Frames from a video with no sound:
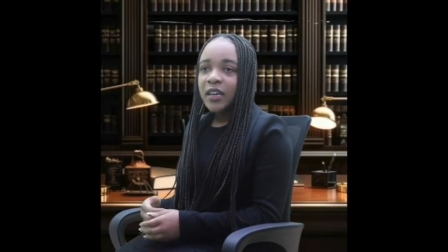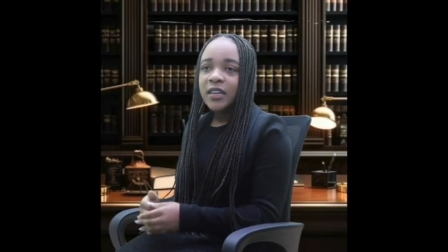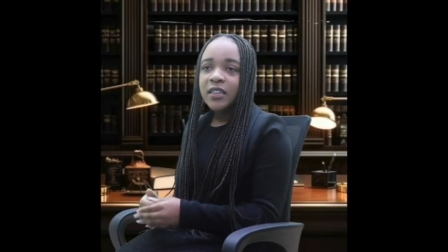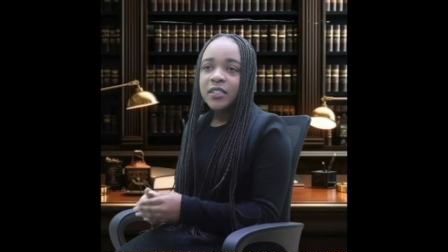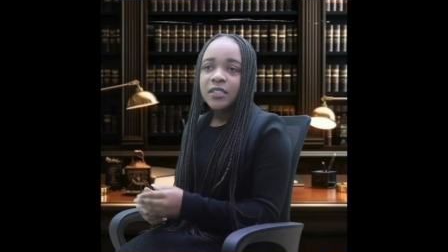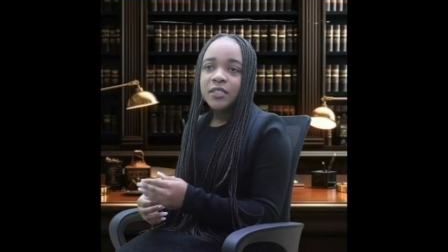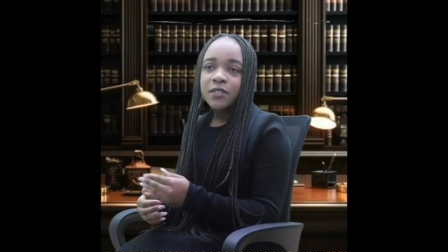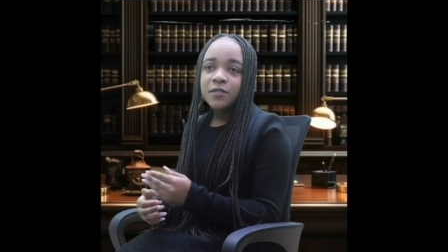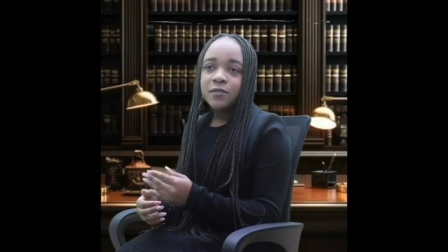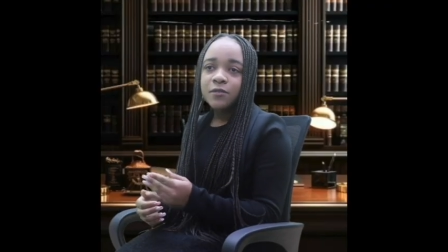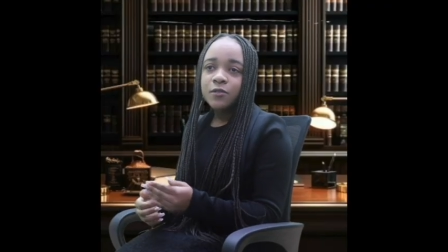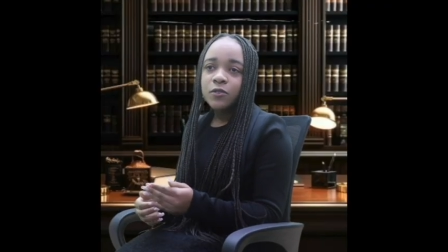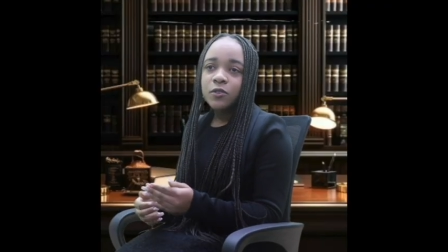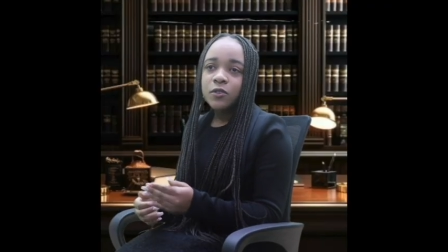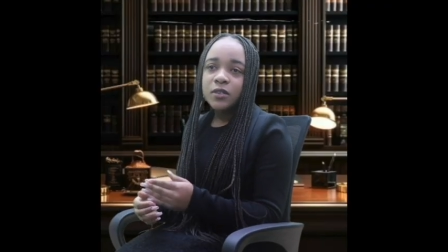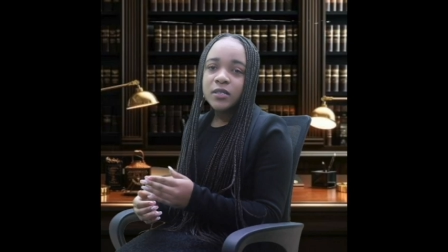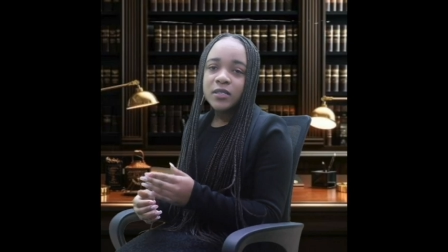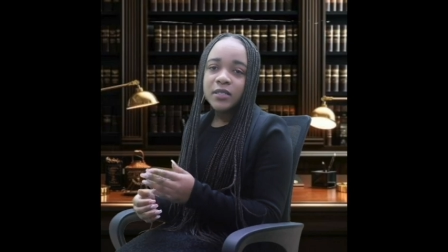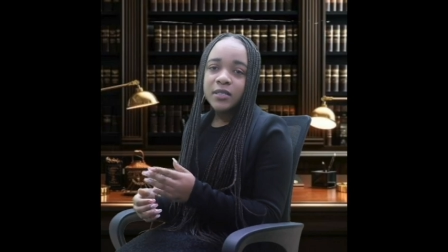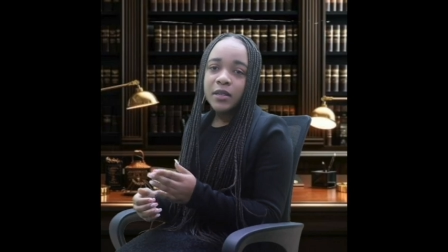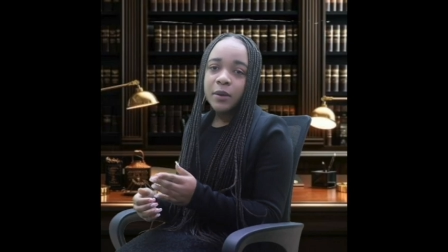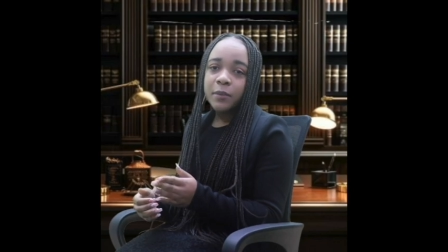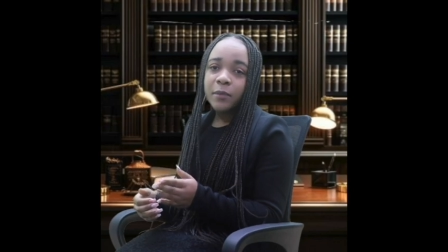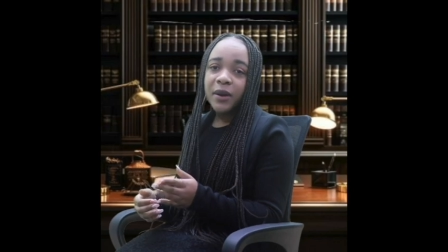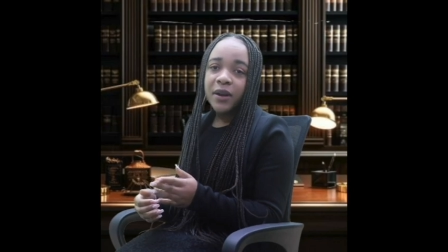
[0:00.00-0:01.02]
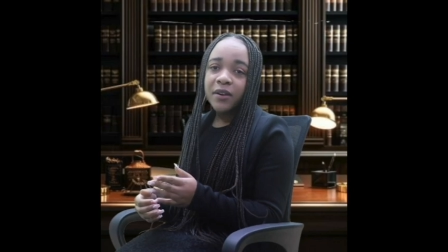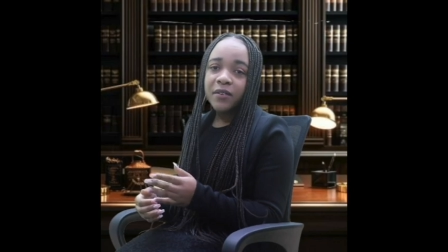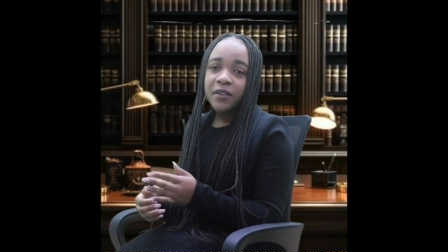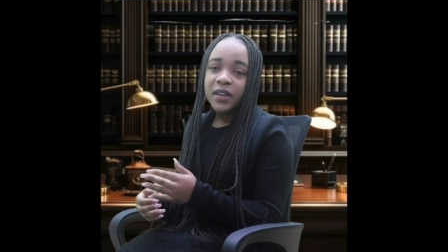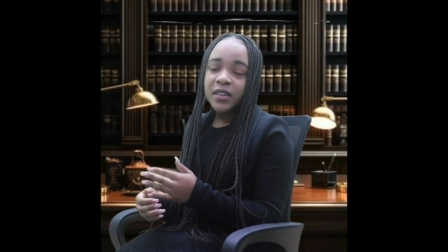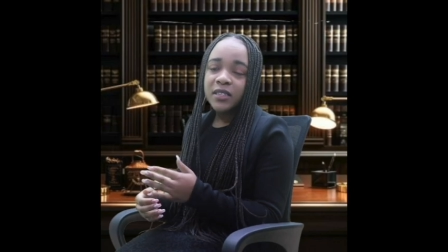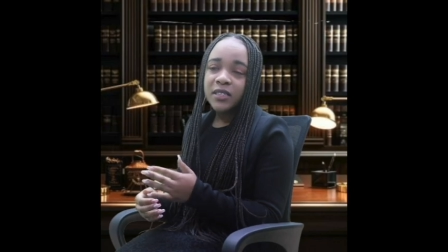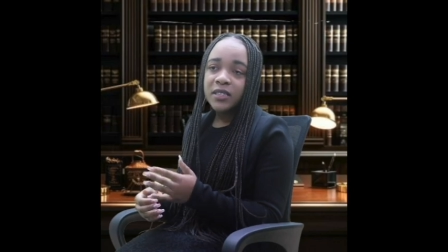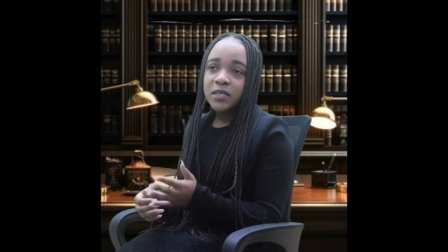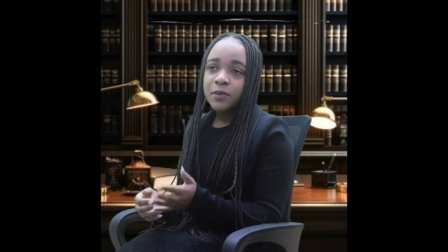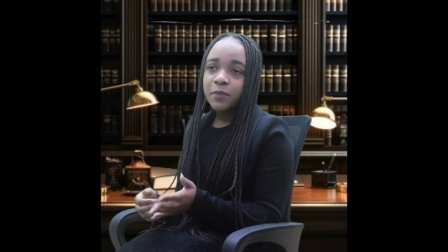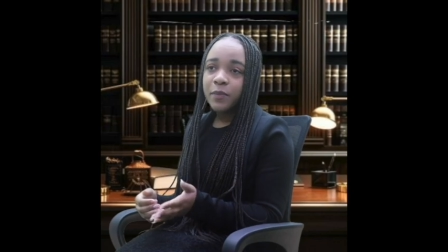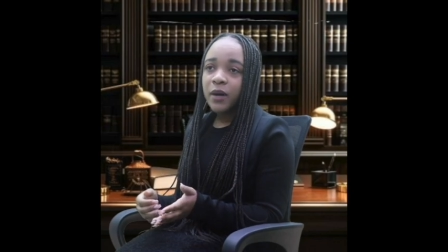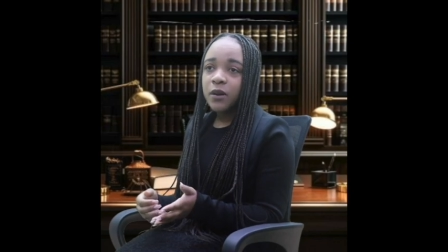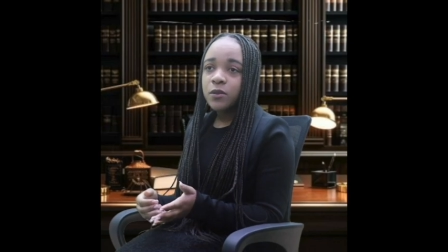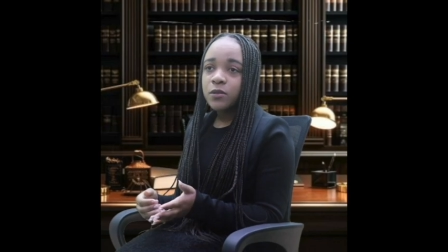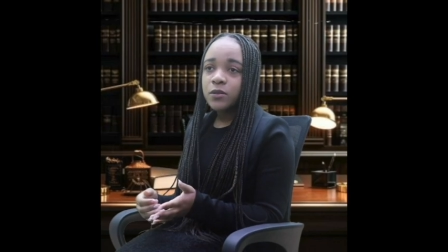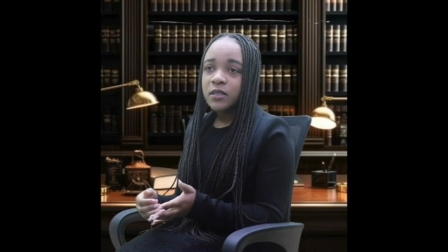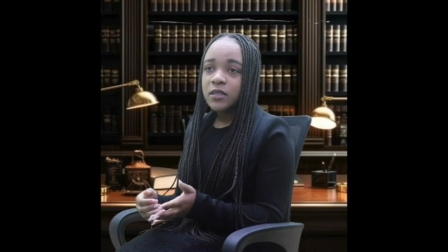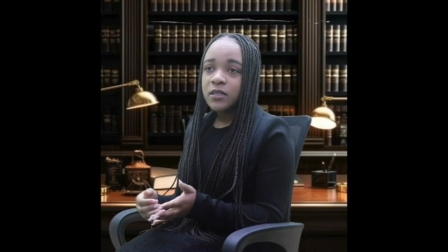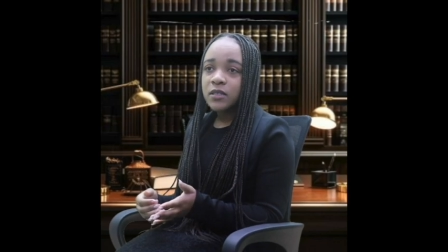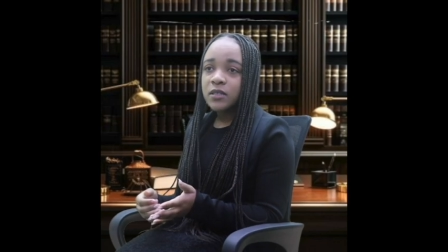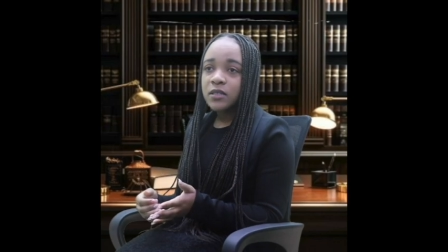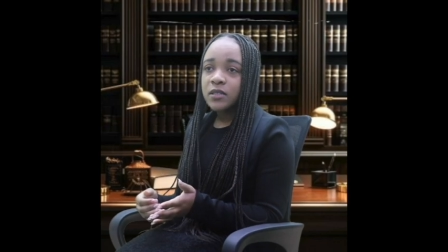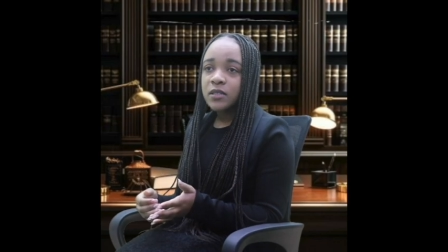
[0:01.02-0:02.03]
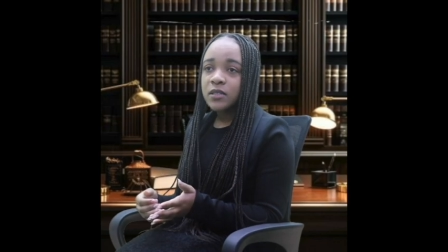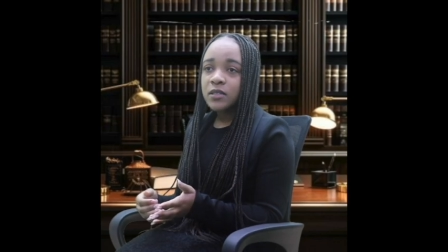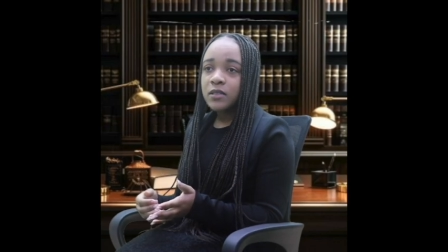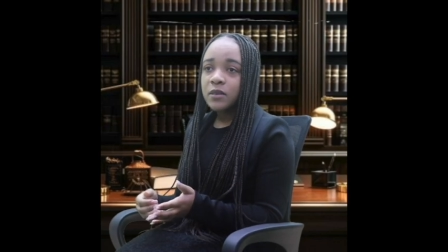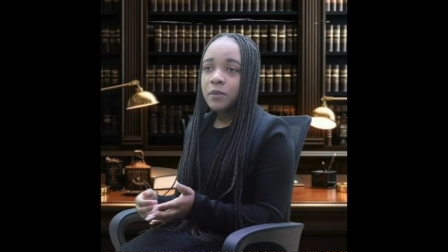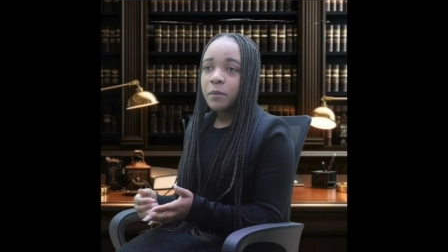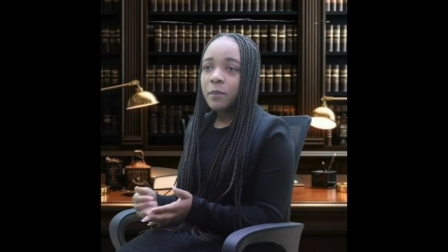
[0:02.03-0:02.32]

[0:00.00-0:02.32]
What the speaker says: Divorce separates spouses,